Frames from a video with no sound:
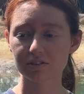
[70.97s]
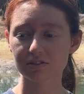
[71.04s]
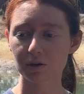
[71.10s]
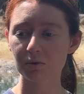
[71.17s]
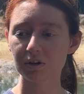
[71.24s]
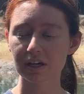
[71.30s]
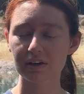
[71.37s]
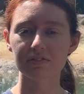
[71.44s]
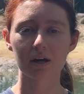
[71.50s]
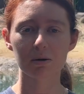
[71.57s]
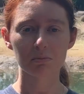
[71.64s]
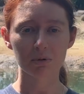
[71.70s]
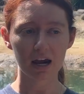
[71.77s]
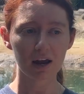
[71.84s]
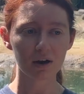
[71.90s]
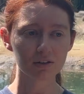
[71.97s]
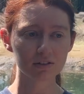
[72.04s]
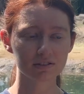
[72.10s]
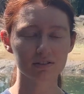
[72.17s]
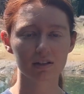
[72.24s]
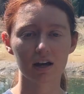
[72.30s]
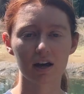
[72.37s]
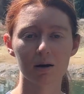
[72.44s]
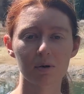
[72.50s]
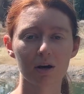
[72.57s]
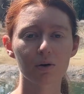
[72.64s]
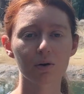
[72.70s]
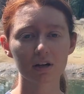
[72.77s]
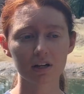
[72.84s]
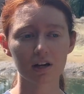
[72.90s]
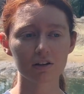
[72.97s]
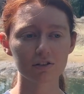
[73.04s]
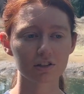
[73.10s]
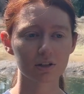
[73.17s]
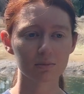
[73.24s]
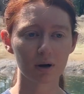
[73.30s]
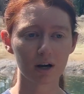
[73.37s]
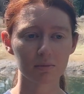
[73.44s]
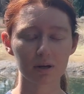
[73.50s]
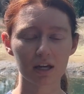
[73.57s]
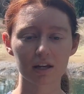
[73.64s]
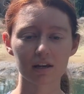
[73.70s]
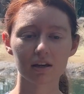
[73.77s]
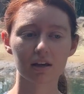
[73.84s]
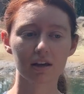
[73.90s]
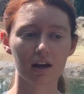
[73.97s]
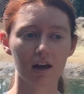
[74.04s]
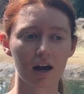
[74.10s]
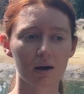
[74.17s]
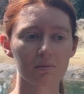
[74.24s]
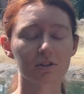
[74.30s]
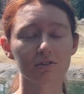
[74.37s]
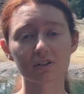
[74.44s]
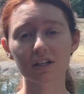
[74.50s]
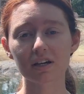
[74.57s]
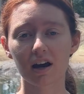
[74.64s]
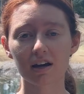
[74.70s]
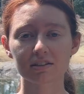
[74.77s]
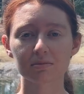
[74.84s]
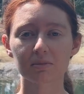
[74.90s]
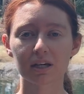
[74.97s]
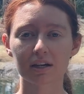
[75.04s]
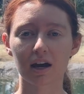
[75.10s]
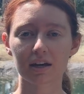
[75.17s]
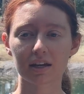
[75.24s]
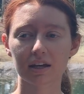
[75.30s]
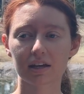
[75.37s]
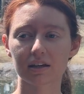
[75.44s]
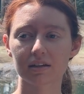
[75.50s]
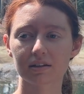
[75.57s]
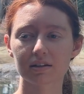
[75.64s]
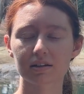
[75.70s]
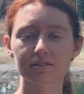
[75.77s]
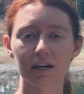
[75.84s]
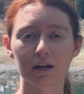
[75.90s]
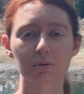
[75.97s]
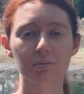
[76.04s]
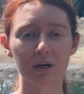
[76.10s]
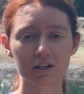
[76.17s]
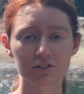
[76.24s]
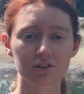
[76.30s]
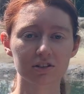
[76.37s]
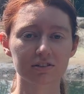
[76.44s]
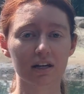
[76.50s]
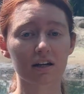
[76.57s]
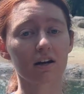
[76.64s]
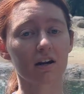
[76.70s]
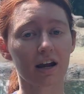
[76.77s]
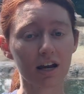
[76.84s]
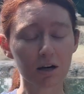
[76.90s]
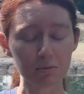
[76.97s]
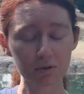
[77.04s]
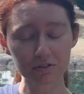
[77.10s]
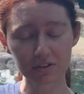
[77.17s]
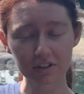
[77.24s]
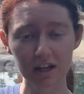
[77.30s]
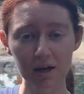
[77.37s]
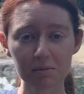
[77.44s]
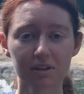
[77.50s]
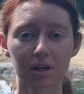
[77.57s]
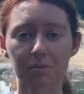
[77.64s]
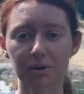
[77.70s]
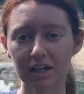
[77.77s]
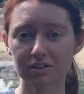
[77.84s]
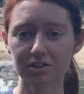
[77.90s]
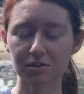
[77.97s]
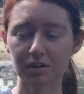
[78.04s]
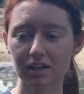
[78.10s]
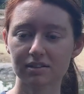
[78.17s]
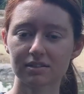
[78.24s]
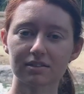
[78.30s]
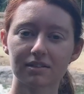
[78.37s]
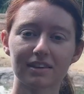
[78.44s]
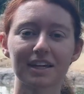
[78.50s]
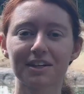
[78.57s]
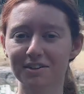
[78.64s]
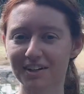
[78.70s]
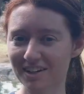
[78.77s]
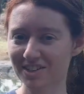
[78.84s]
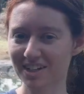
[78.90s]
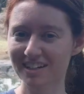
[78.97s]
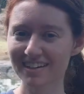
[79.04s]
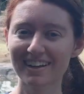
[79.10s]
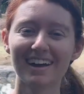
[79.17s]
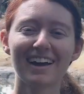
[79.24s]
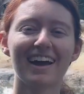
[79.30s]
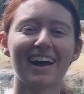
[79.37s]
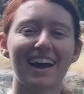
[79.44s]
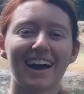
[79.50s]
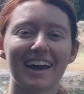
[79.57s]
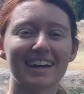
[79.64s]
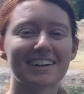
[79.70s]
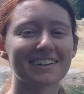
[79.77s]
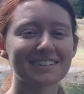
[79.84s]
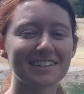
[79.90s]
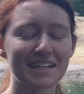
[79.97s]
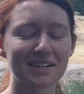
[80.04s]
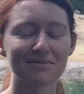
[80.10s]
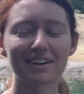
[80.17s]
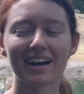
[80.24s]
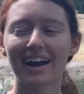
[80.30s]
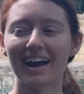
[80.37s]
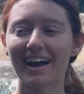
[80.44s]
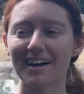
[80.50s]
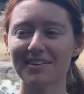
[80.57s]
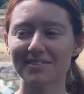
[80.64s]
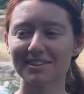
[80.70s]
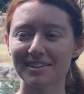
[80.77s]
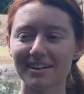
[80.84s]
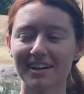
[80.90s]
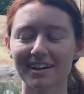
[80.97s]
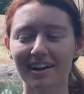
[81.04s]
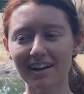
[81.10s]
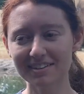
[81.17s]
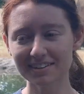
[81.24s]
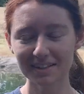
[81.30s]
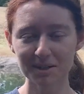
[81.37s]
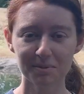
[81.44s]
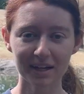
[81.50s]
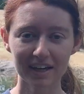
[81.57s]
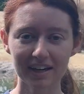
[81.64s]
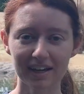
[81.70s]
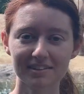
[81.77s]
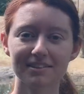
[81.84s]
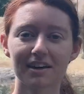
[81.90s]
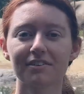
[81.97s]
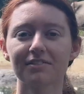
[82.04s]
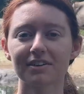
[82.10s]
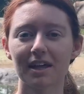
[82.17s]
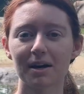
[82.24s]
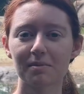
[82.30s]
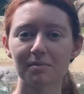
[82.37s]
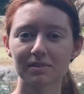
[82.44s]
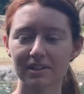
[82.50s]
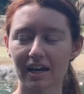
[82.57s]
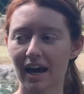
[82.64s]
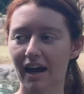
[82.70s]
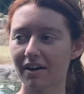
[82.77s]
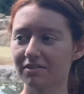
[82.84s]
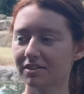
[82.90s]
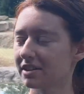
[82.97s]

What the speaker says: So we'll give them browse. Our horticulture department is really awesome at cutting down branches that are edible for them, and they'll bring it to us. Thank you, Gretchen and her team. So they're constantly bringing us stuff for them to have.